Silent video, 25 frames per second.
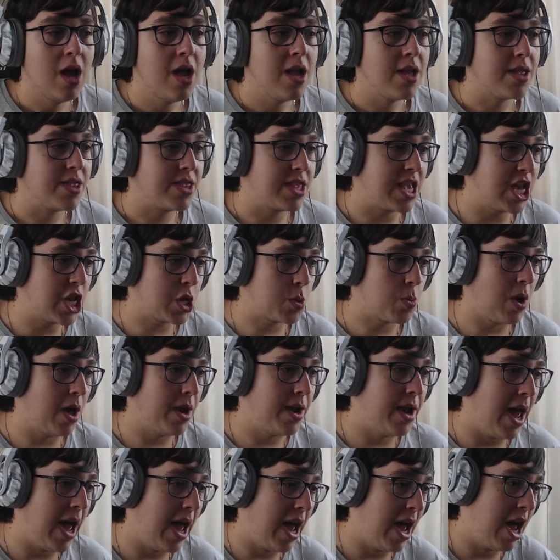this one
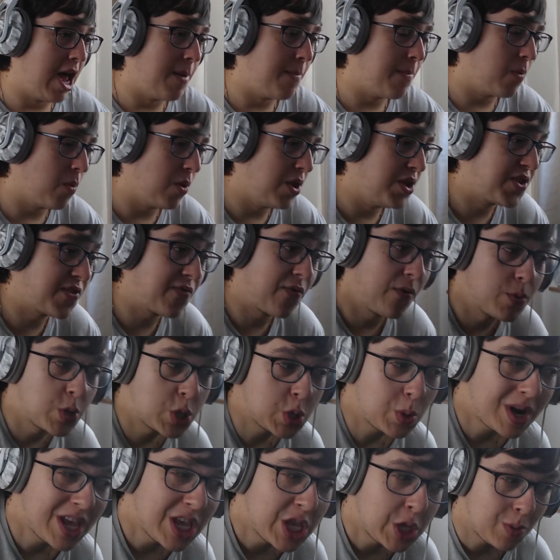was from
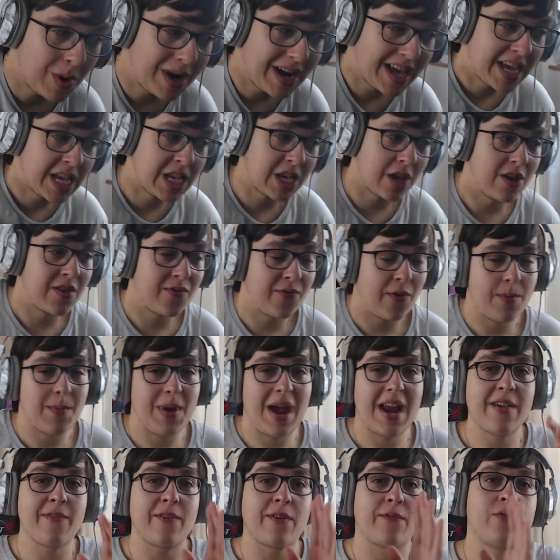2020, so it's from
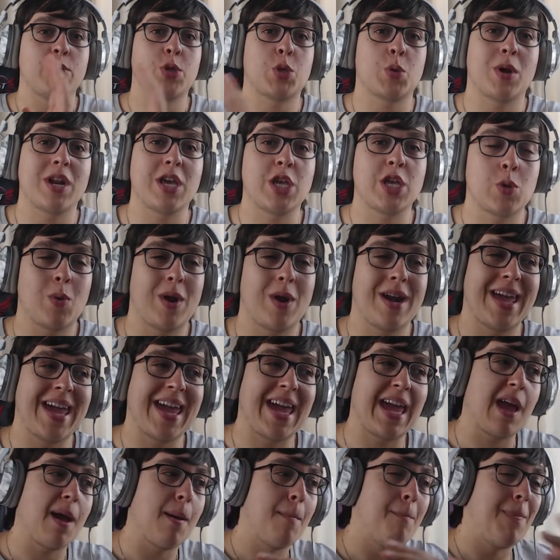anything from
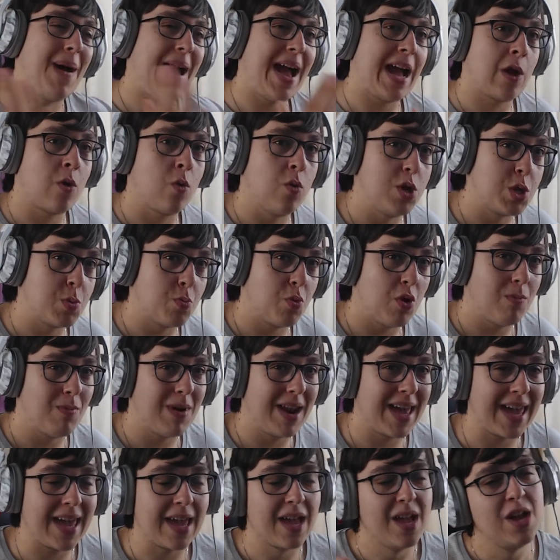2020 backwards
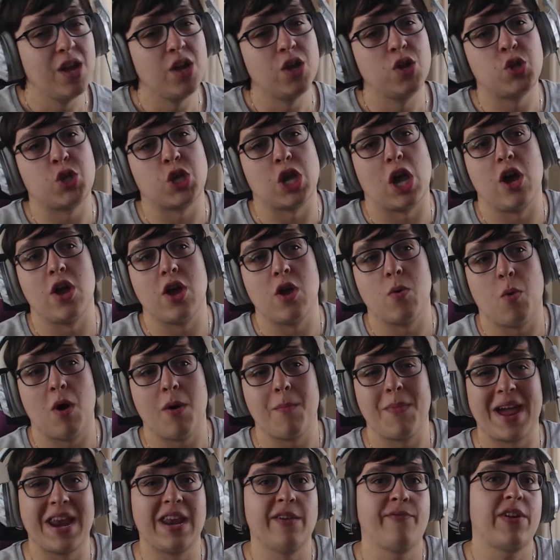probably, so it
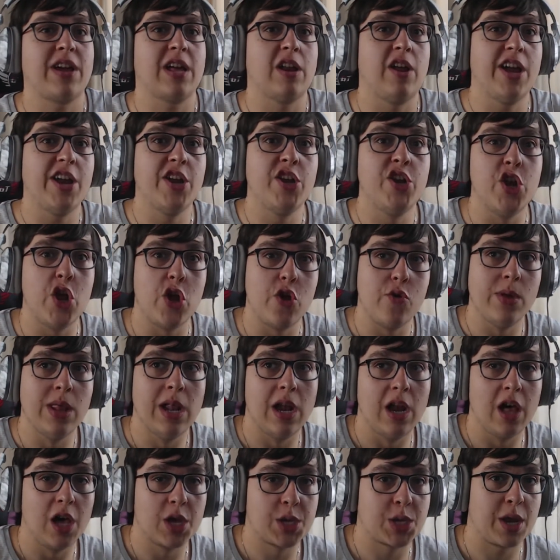won't be anything like new in
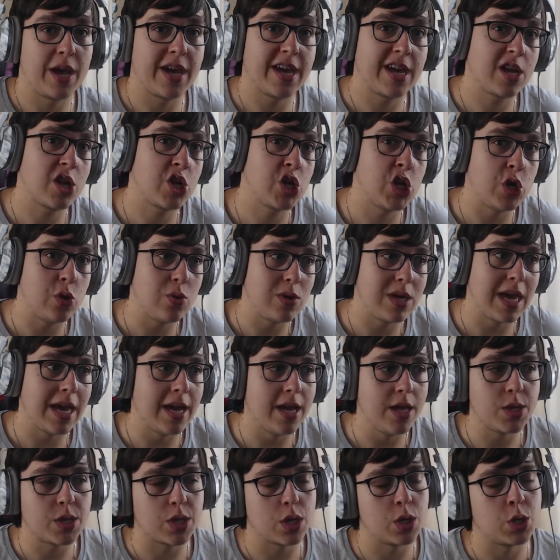the last like 2
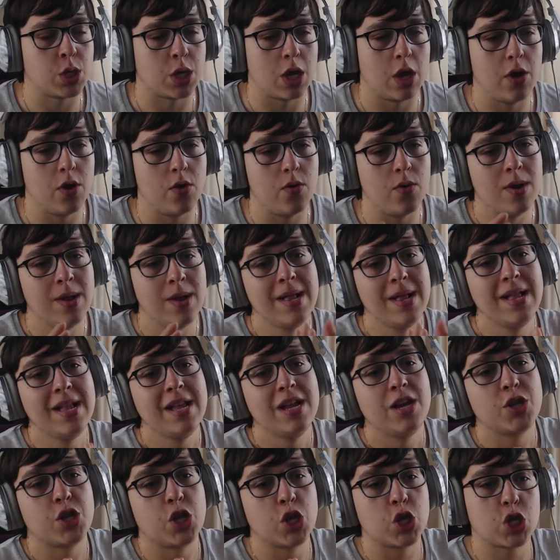years. So
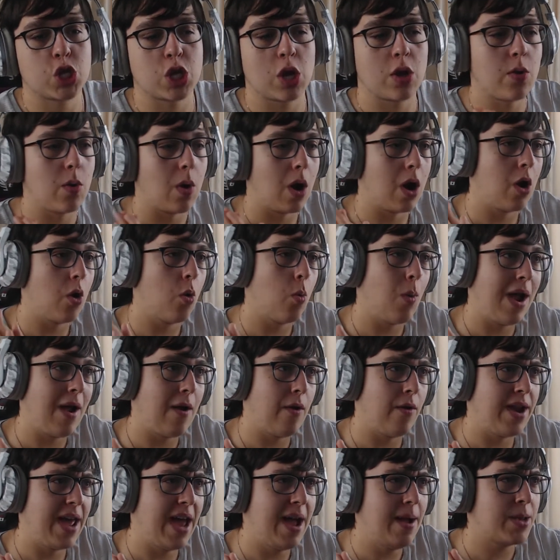just so you are
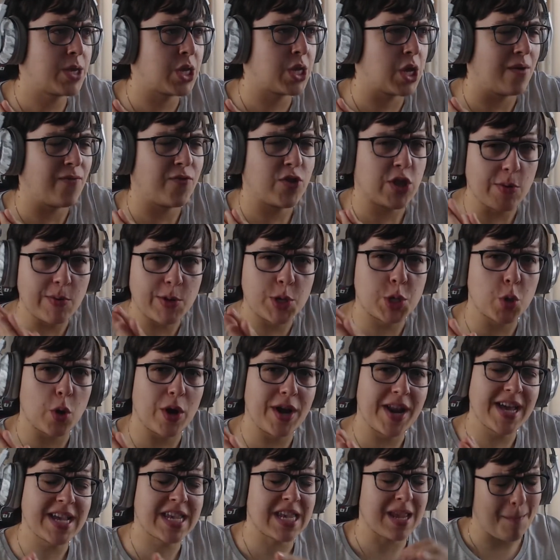aware on that. So if you do enjoy
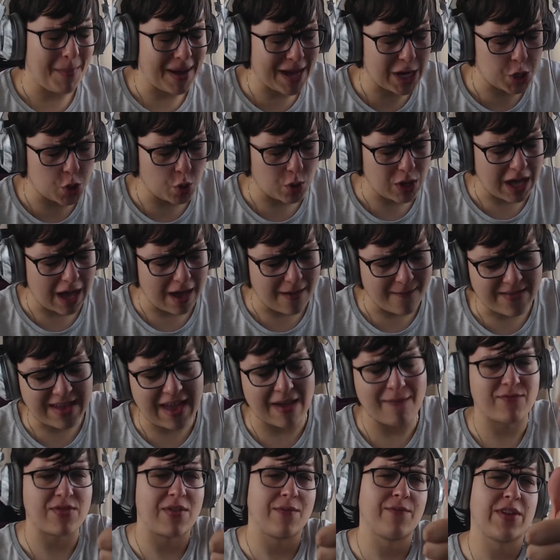this, make sure you
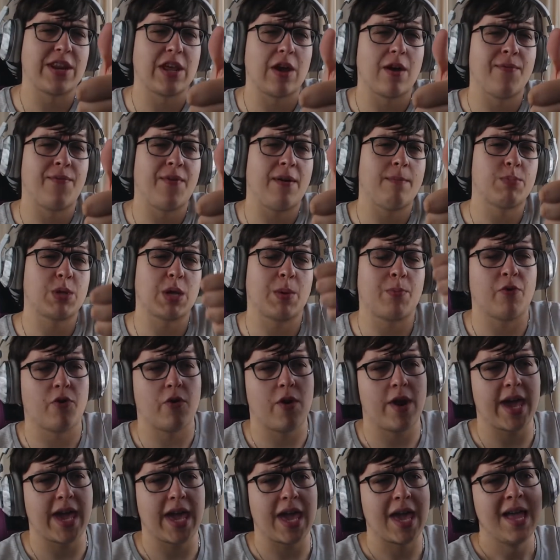give the video a thumbs up,
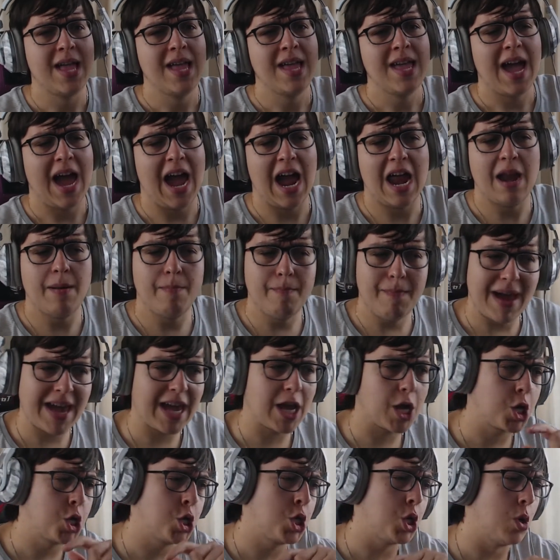alright, and
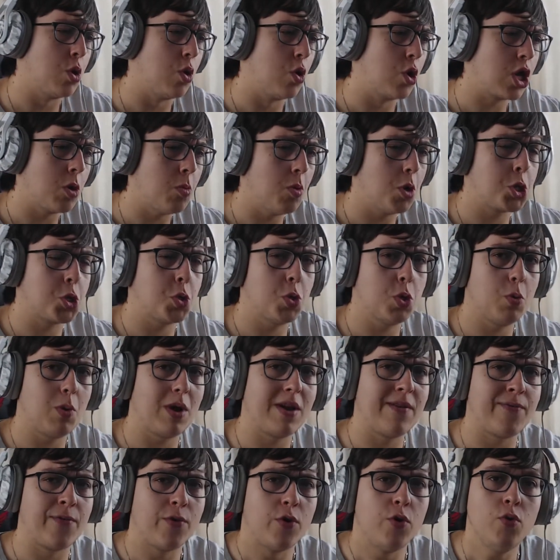make sure you watch all the
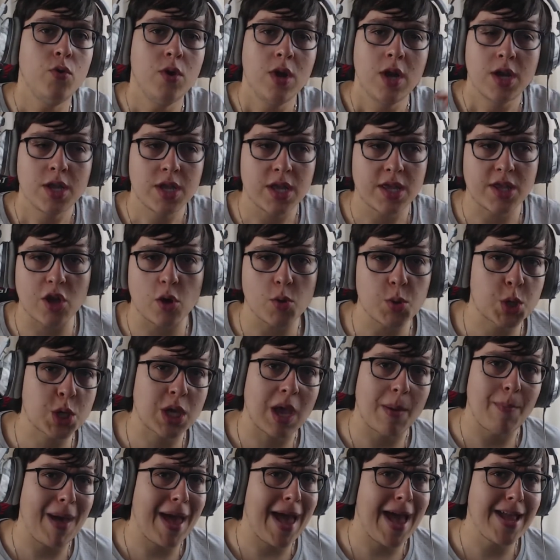way through. Don't
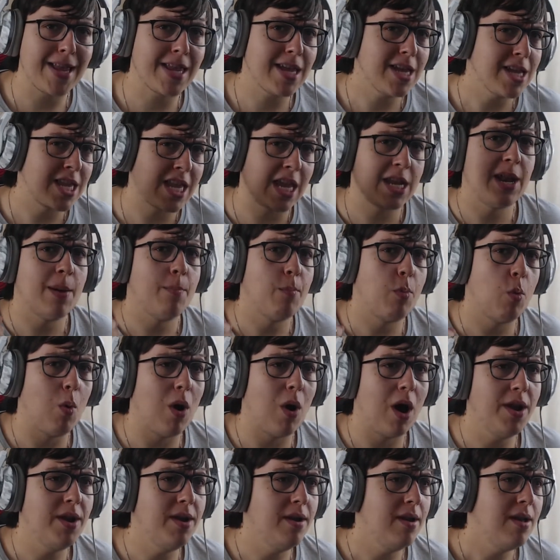skip ahead to number
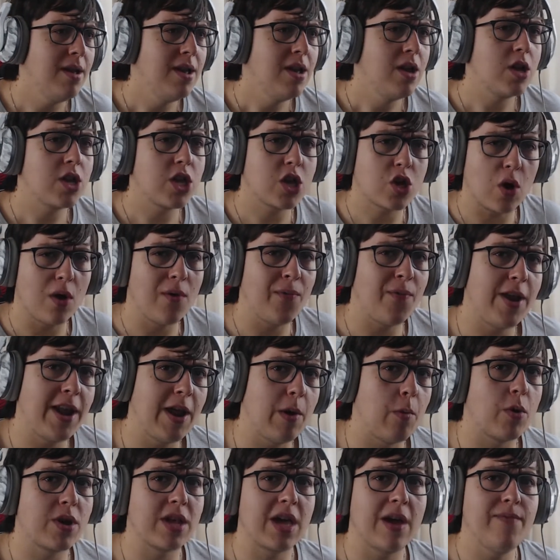one. You gotta find
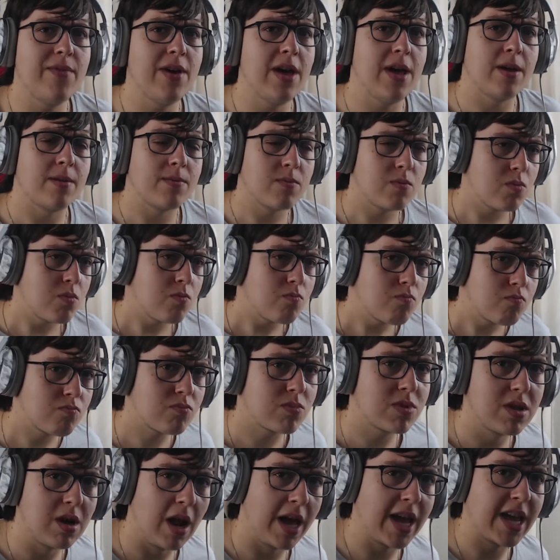out what the other,
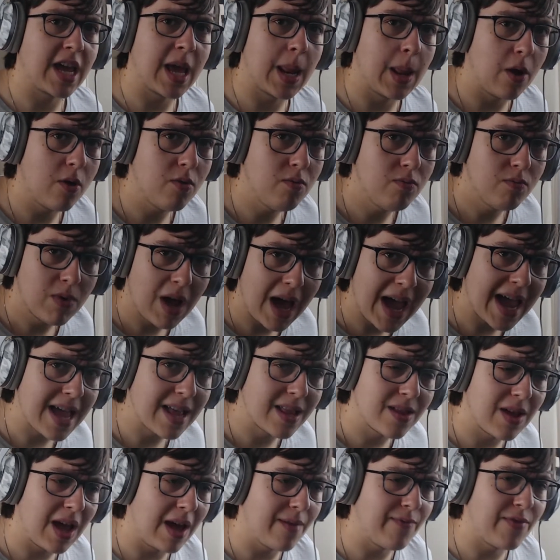like, you know,
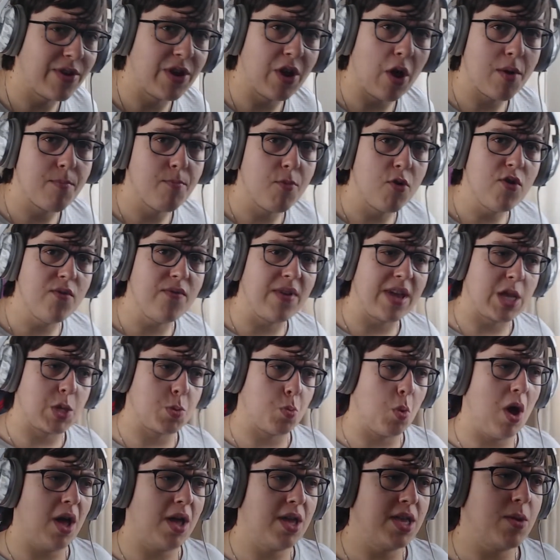the other 9 movies.
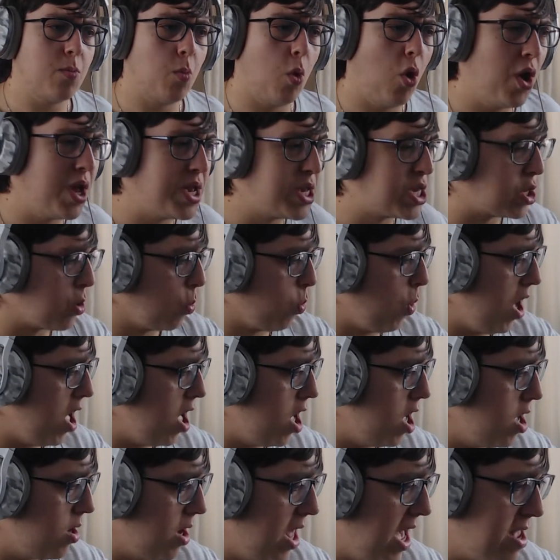What is the
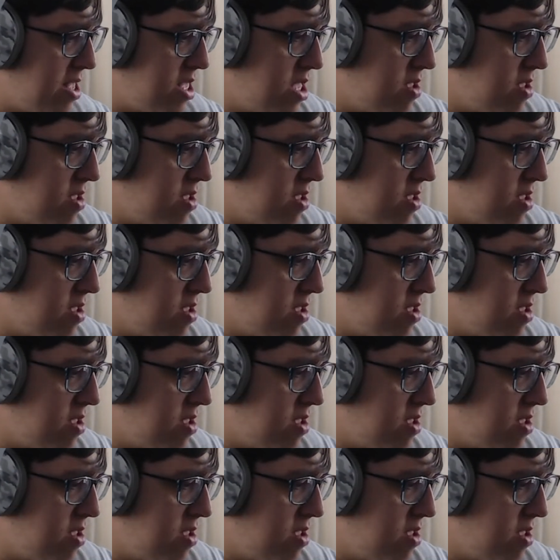worst, like